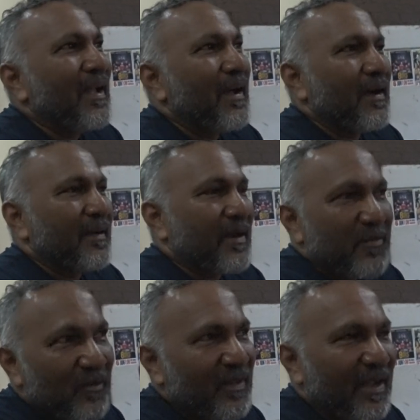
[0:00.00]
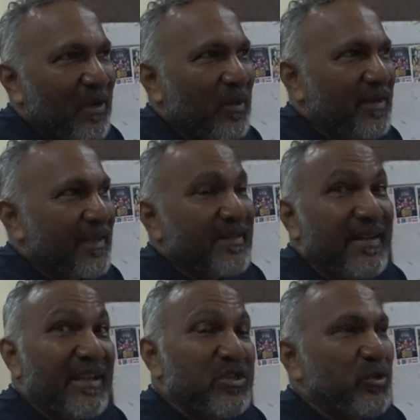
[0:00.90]
Drummer was a guy called
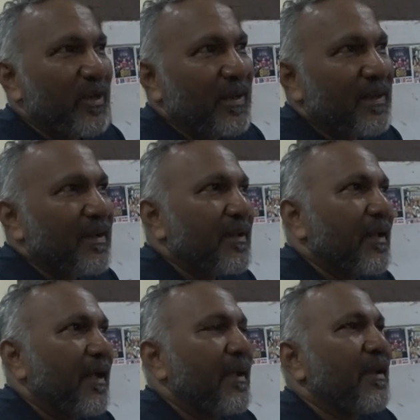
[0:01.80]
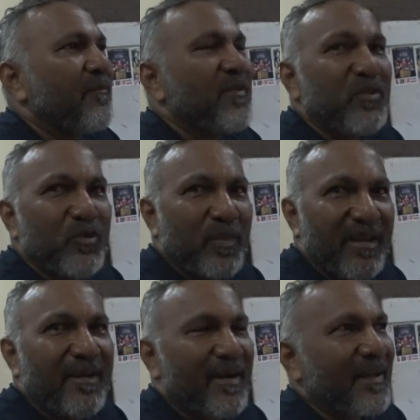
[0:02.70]
Tensley, and Joel, and we used to play
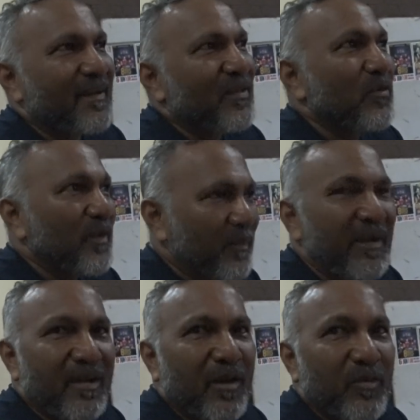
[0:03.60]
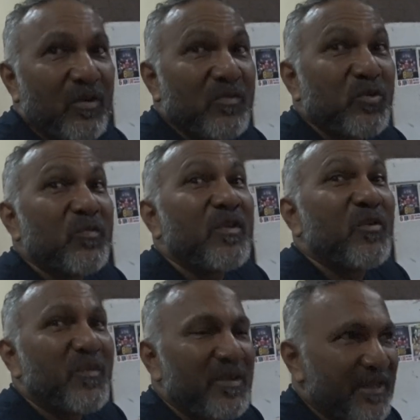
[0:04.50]
in Raia. So we played a couple of shows. We
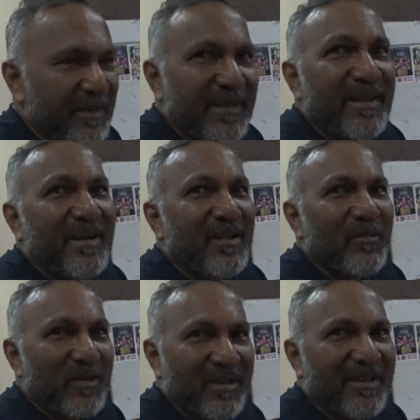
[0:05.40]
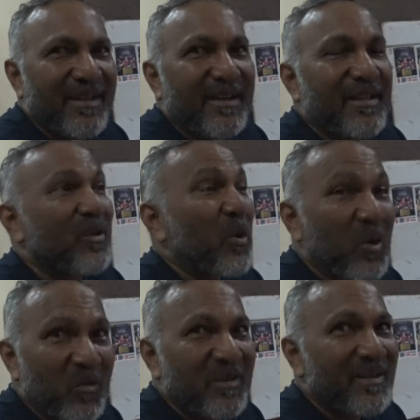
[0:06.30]
opened 1380 for 1380, Rock
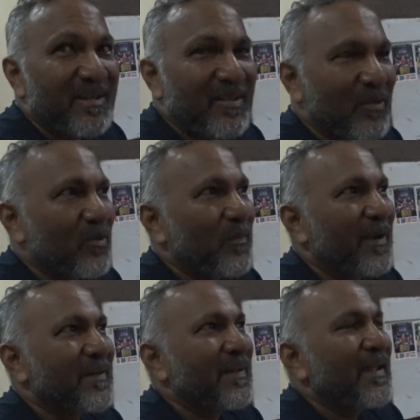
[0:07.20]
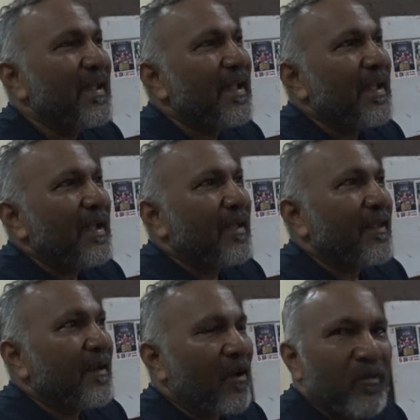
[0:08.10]
Covenant, good bands. Then